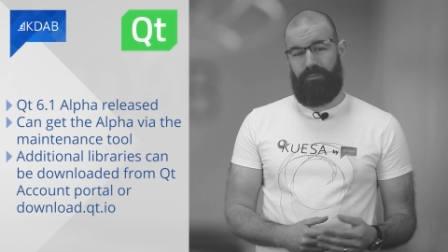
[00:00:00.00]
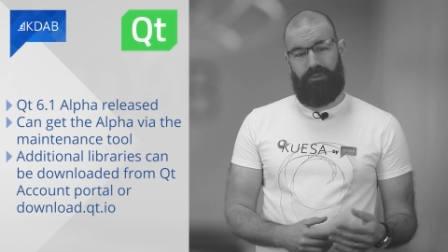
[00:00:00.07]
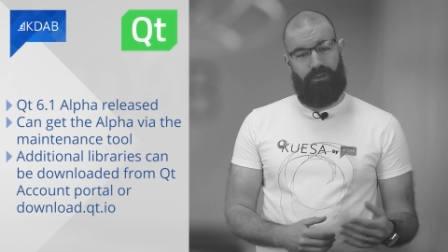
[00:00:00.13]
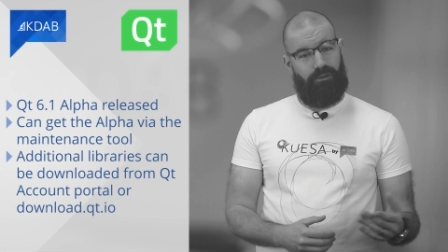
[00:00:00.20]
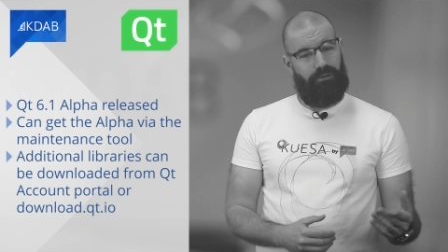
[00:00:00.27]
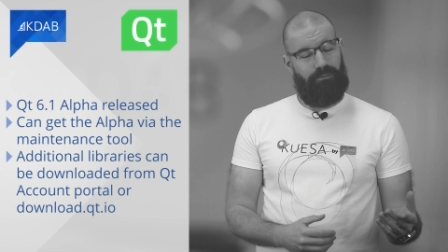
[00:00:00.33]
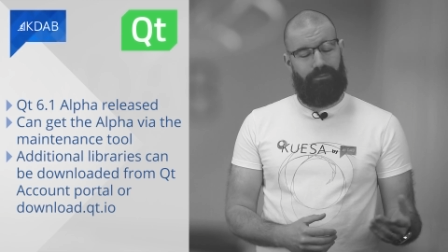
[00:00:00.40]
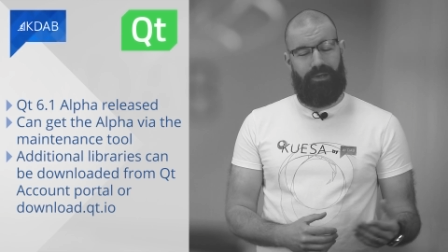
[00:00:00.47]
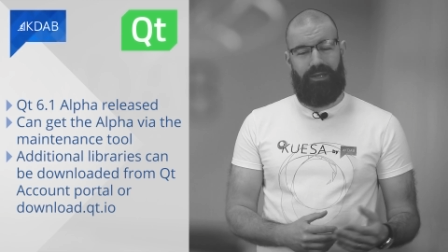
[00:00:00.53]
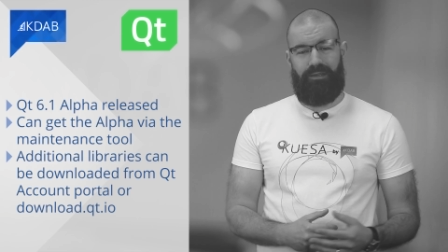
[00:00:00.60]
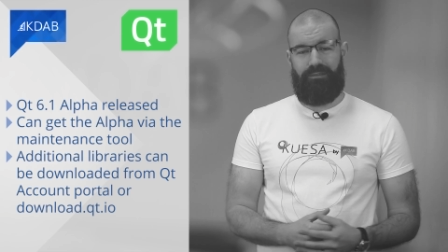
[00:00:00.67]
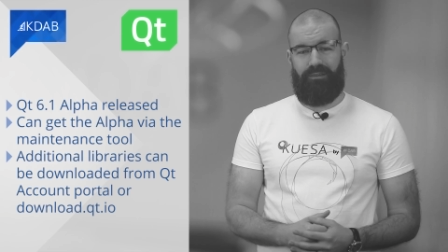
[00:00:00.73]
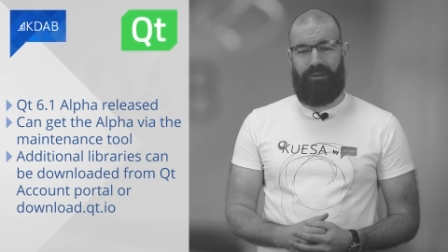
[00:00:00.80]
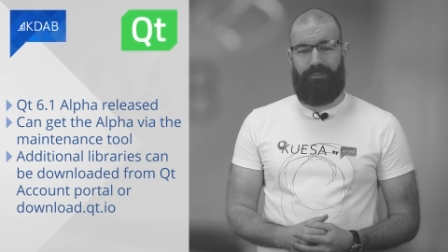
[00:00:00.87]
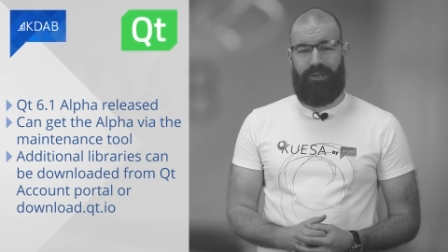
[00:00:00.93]
so
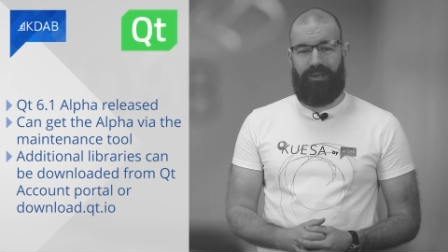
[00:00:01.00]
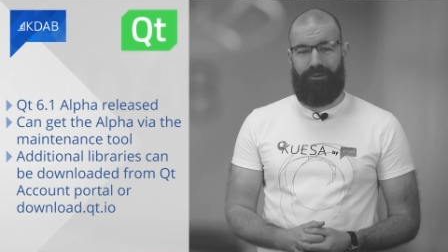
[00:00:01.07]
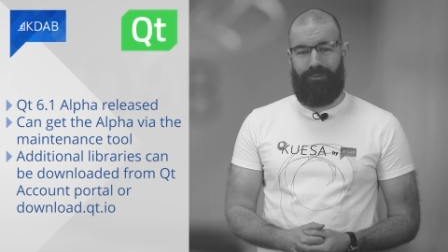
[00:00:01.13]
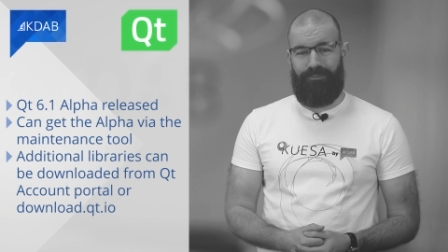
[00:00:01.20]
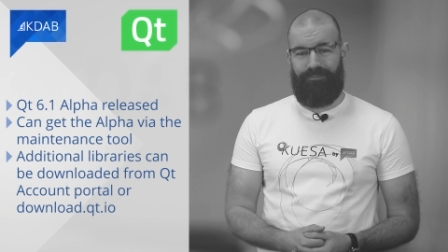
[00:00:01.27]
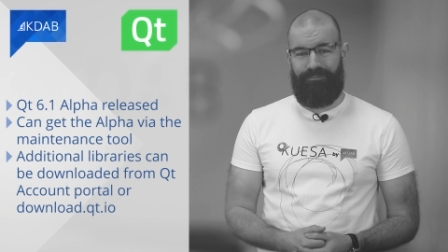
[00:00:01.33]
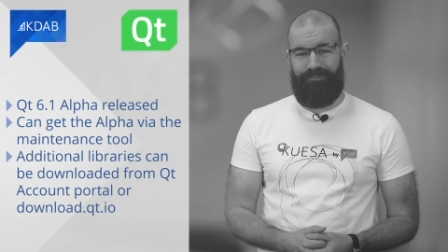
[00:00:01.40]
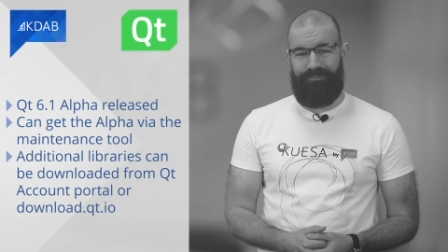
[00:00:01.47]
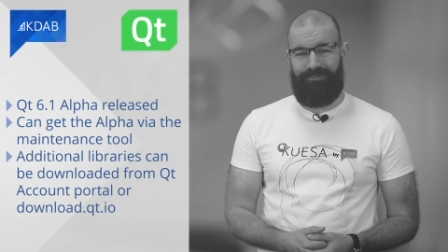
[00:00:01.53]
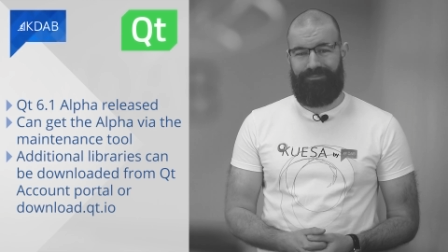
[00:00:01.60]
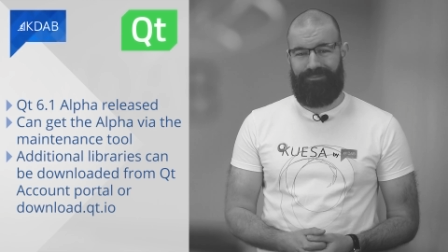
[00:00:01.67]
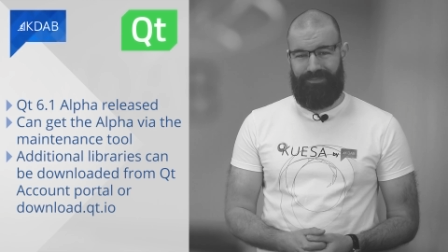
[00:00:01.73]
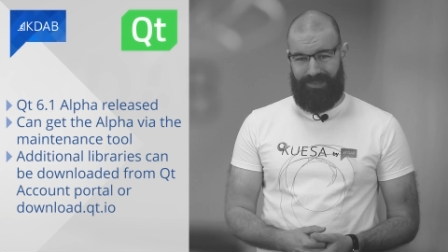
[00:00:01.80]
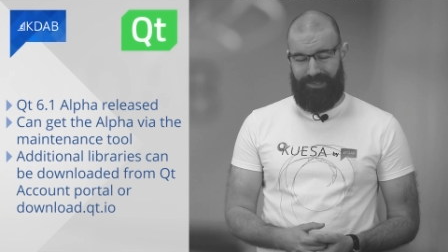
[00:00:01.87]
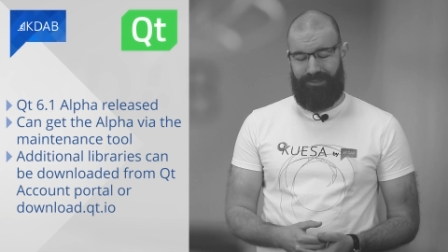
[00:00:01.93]
anytime now.
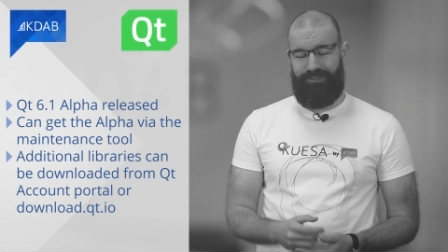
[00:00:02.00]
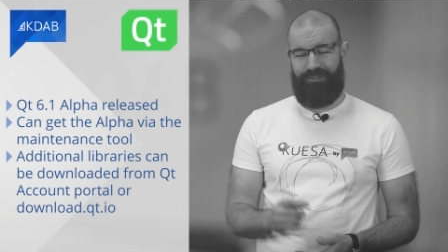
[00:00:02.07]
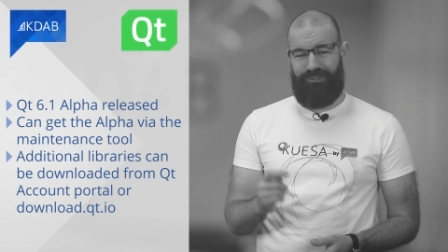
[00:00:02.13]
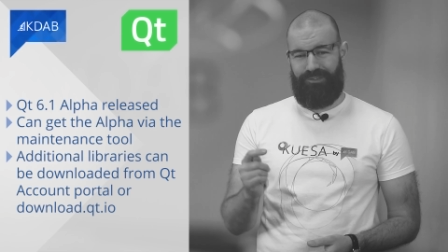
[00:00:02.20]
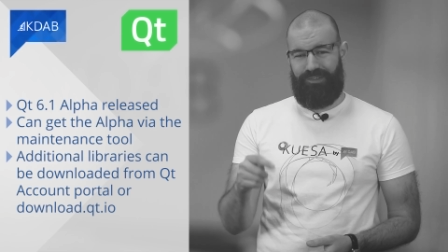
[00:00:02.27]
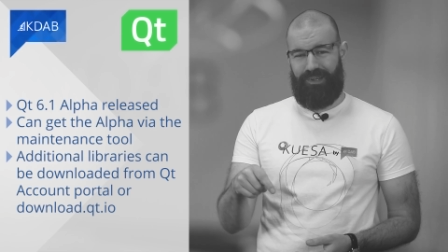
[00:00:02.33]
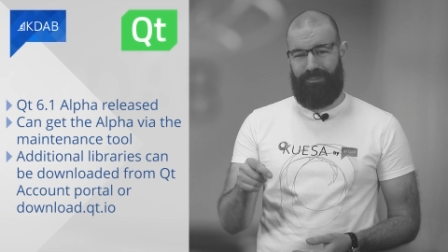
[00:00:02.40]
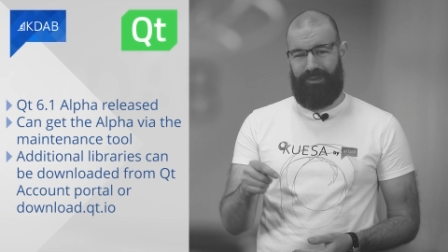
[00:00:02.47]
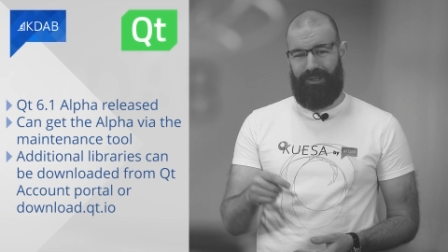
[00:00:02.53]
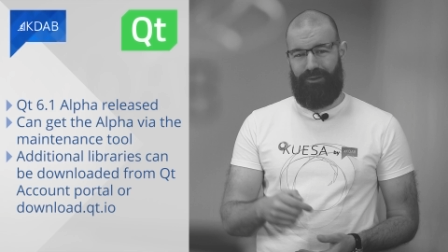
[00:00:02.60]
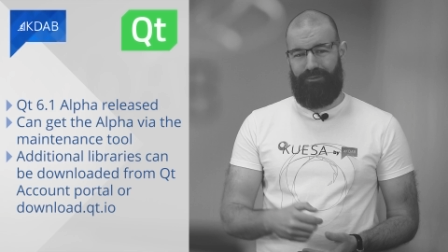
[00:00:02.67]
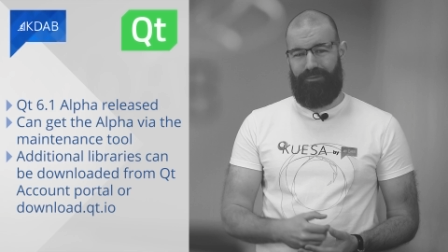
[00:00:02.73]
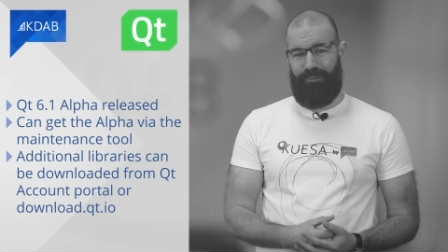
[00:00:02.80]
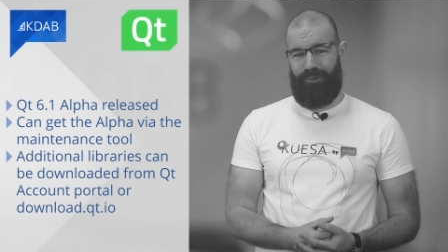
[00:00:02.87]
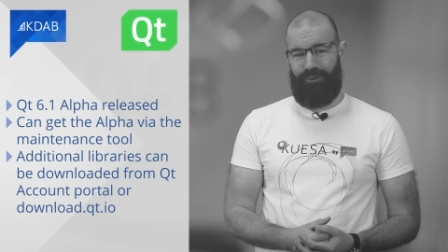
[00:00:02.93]
Check
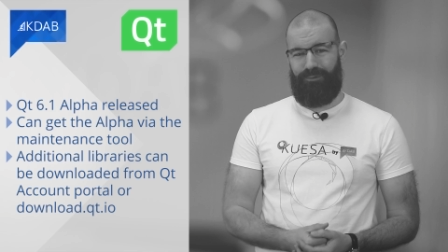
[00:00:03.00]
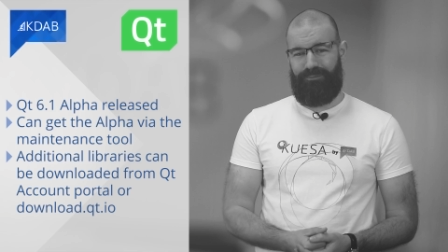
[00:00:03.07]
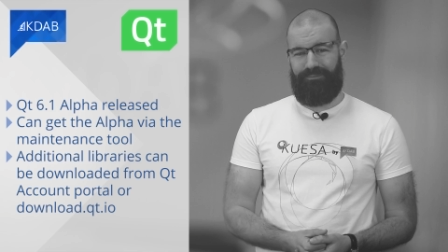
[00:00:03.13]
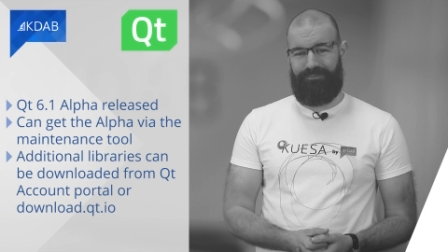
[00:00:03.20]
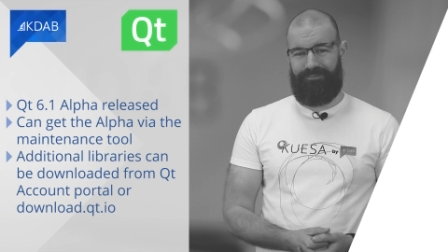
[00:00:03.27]
below for more.